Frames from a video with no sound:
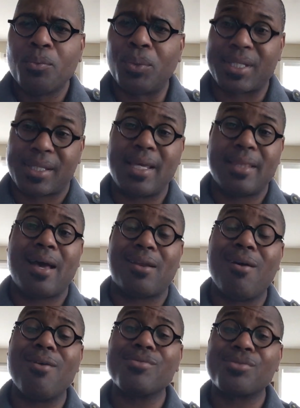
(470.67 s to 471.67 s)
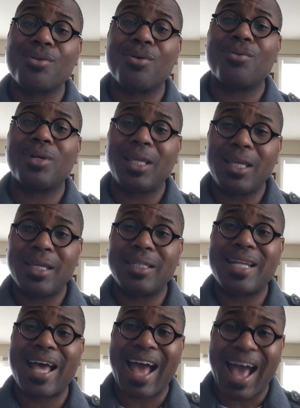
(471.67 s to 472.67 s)
We see that also
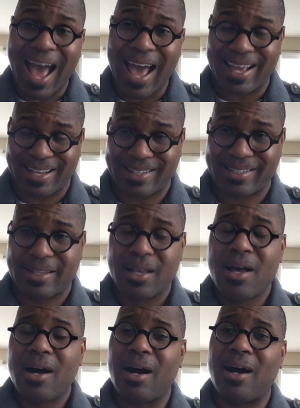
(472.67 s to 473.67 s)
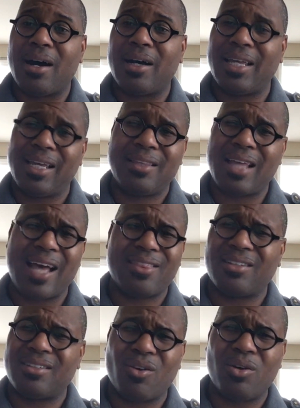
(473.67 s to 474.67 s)
in Acts, uh, and
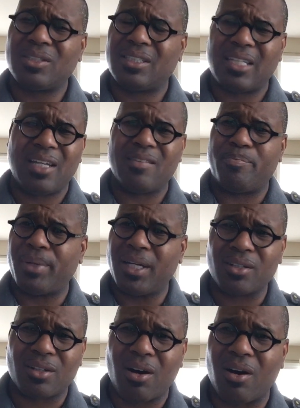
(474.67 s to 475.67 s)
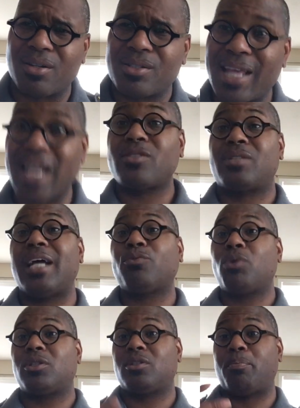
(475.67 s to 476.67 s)
at the on the day of Pentecost. That's
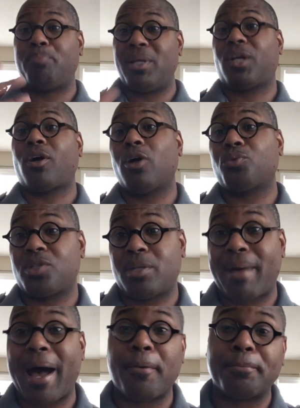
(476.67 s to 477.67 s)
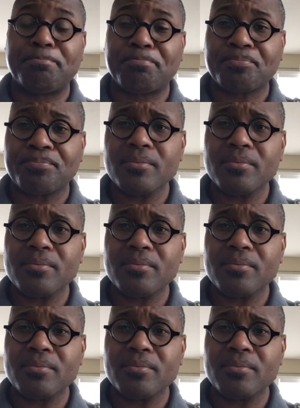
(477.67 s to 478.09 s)
that's what the Pentecost was about.